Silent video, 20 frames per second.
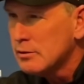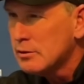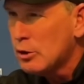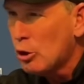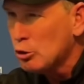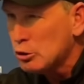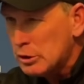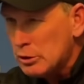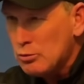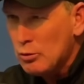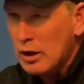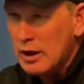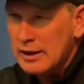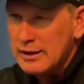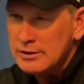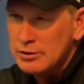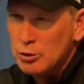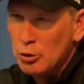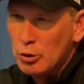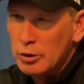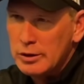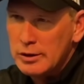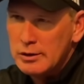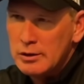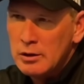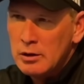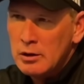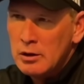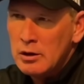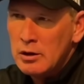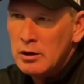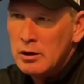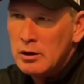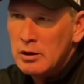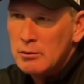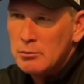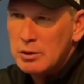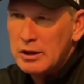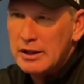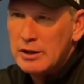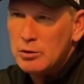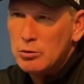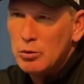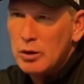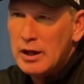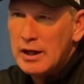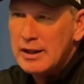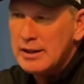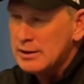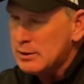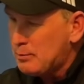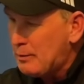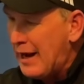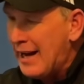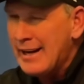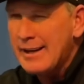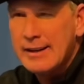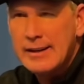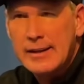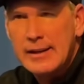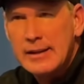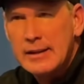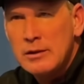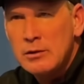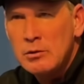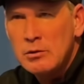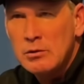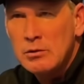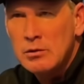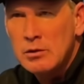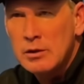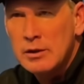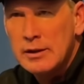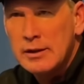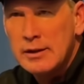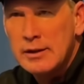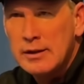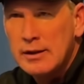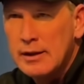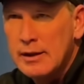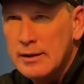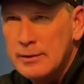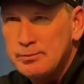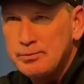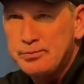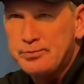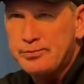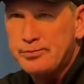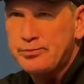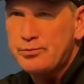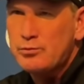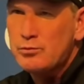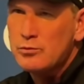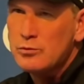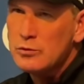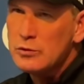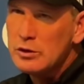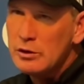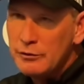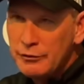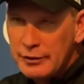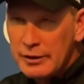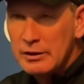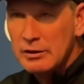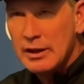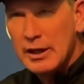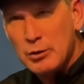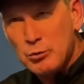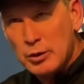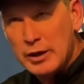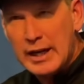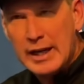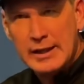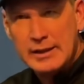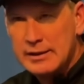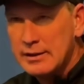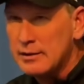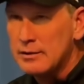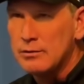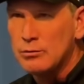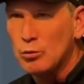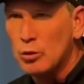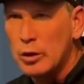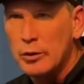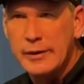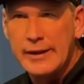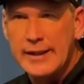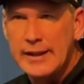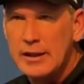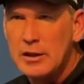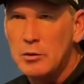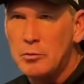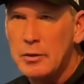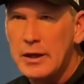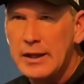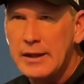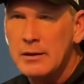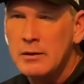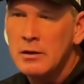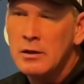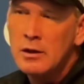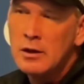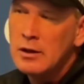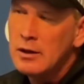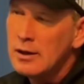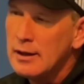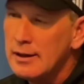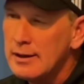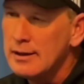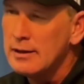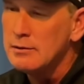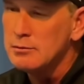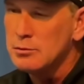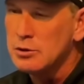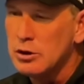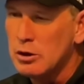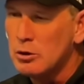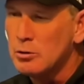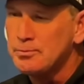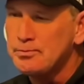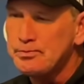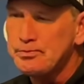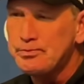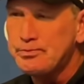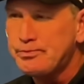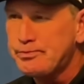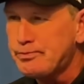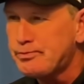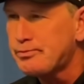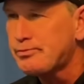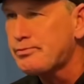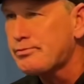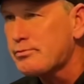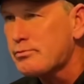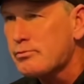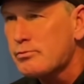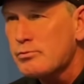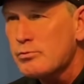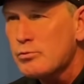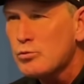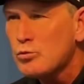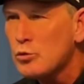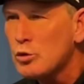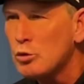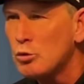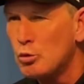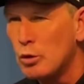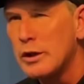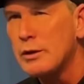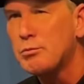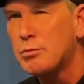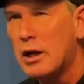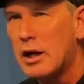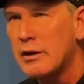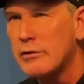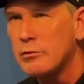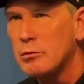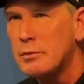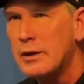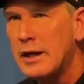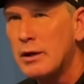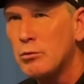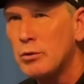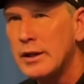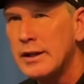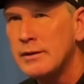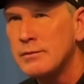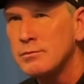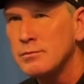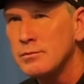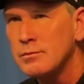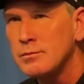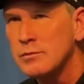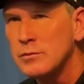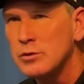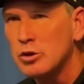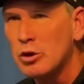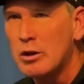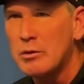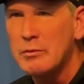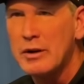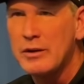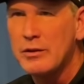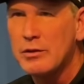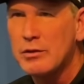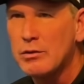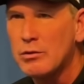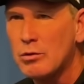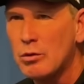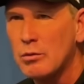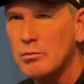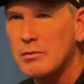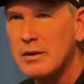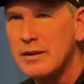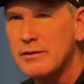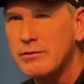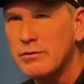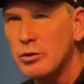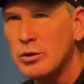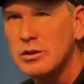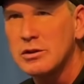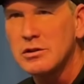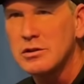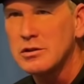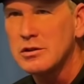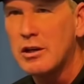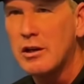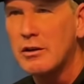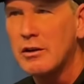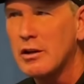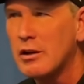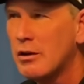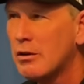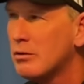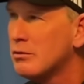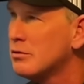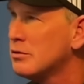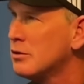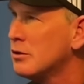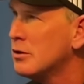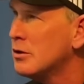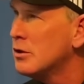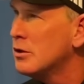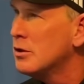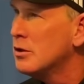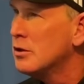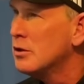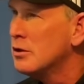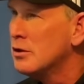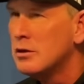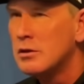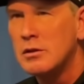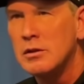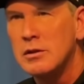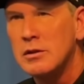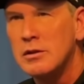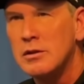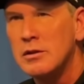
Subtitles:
coaching-wise or player-wise panicking and feel like we're not getting where we need to be. So really proud of them that way. Sorry, my throat, my voice is starting to go.